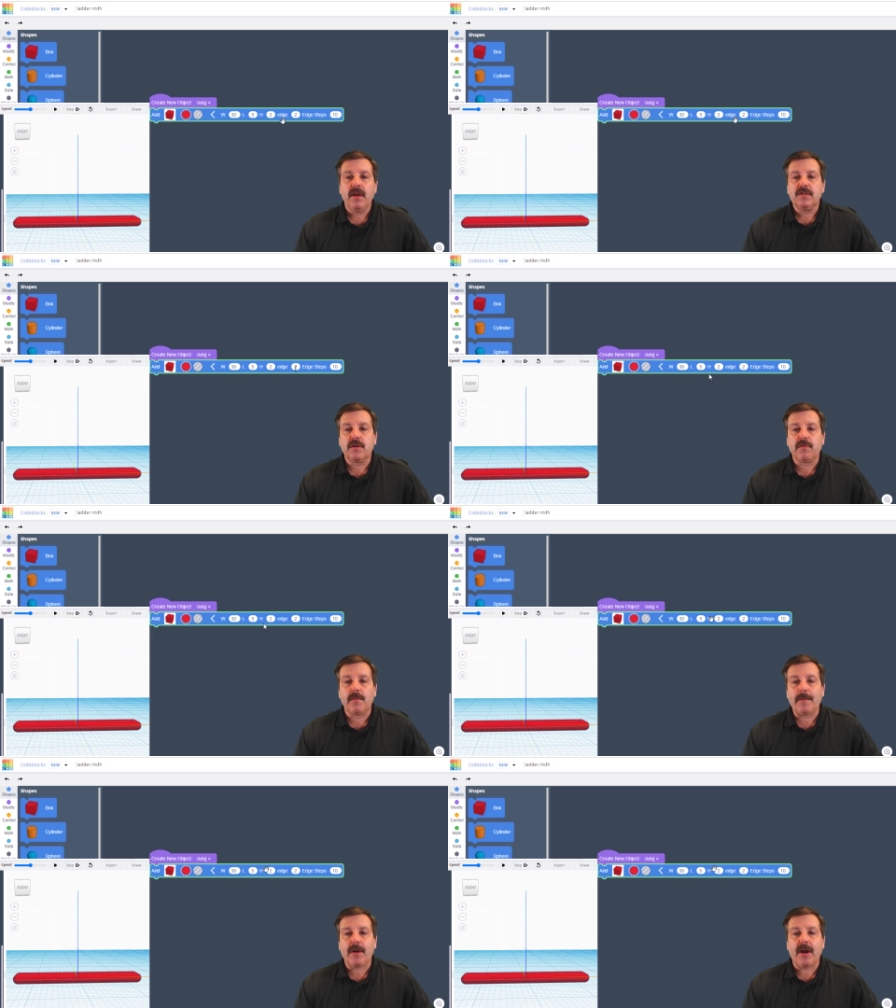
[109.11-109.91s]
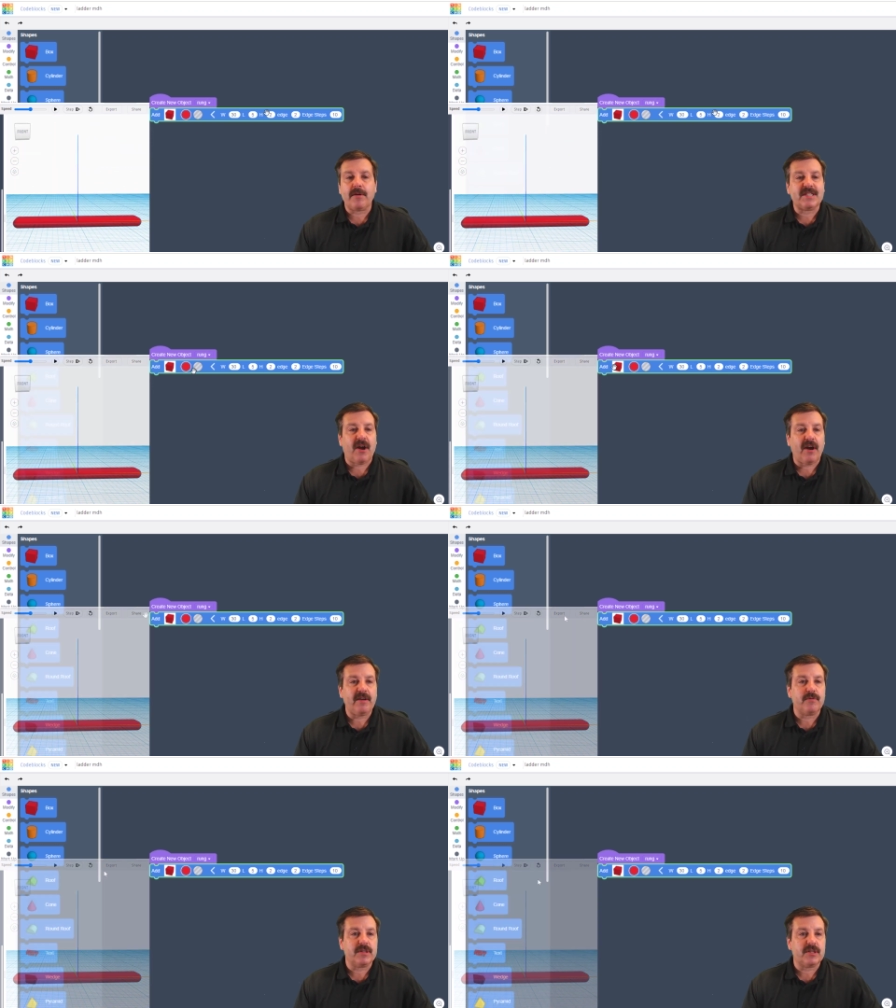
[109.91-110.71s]
So remember how its
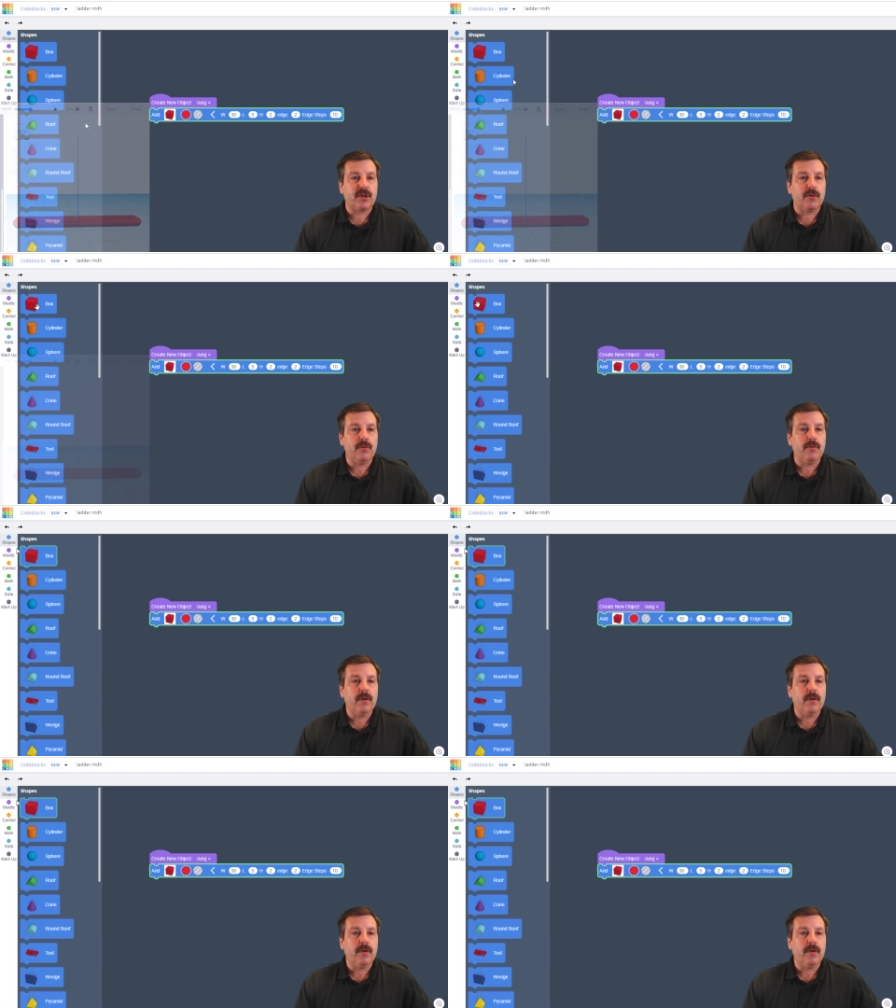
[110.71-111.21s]
height was 2?